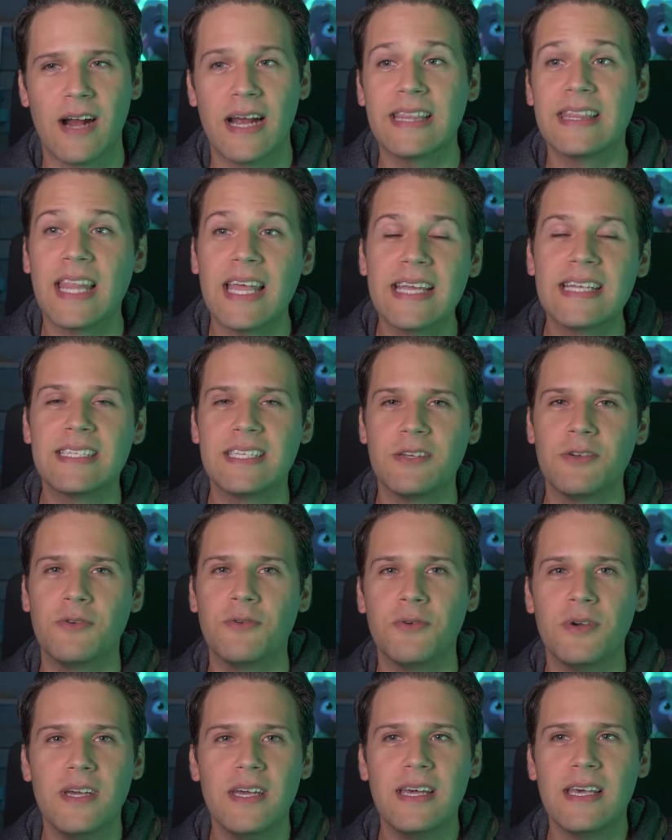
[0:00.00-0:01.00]
I'd like
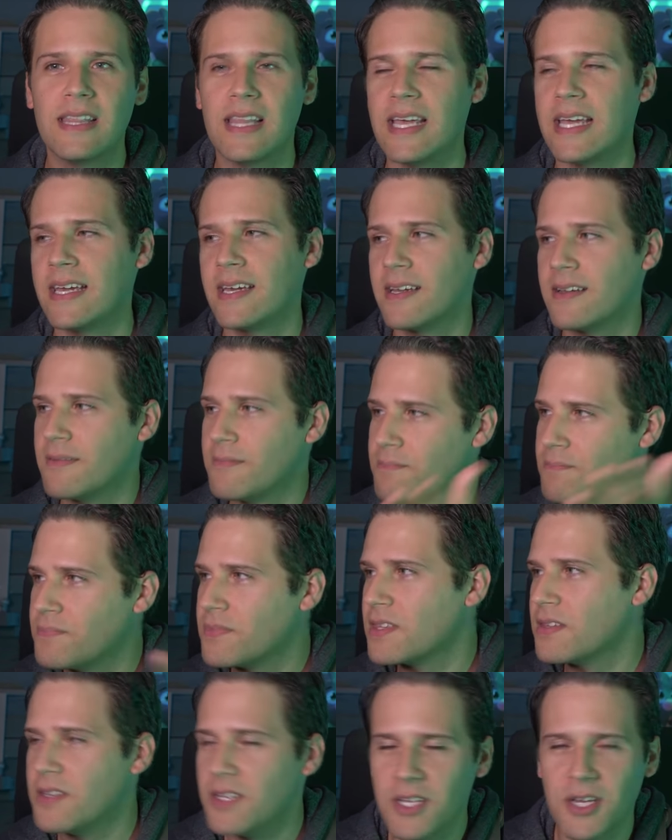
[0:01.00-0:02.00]
to like,
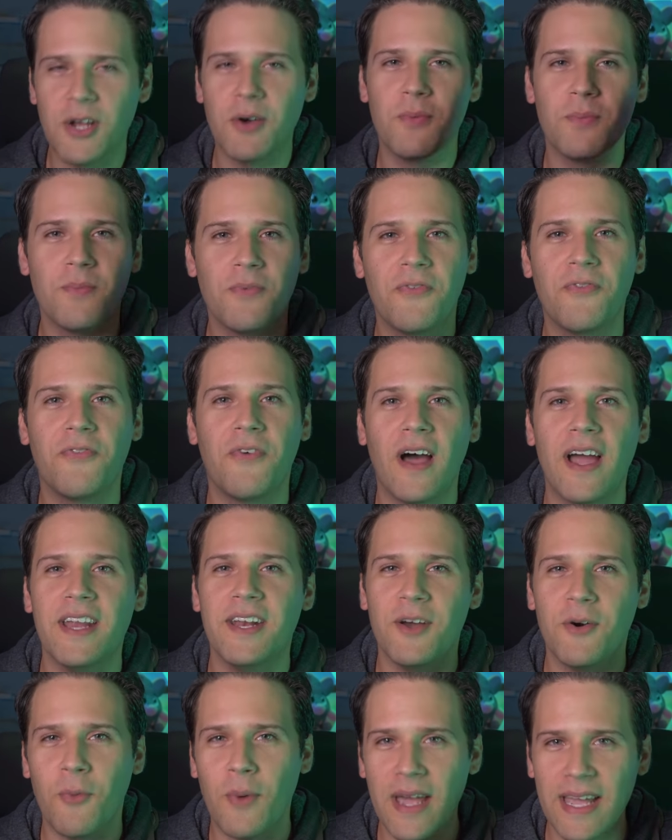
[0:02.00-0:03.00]
you know,
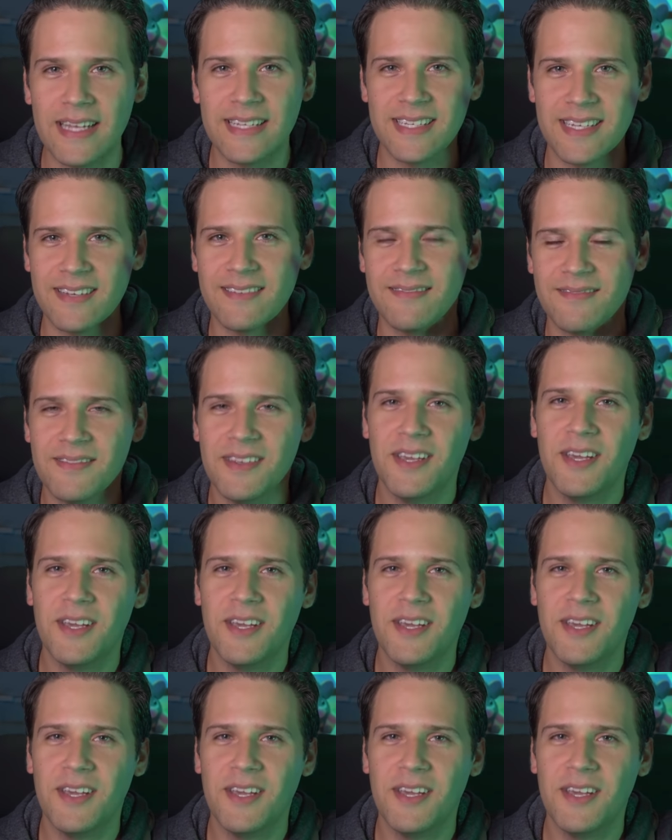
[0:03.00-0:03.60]
find a way to